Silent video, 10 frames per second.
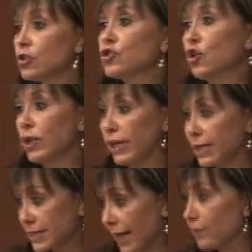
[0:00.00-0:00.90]
So
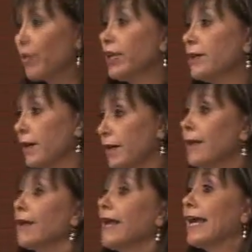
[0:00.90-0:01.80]
it has been
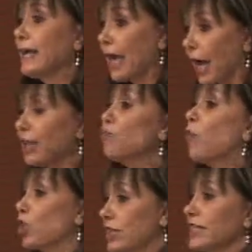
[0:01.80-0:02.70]
an
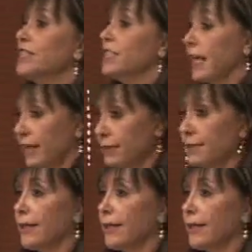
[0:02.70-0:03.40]
important change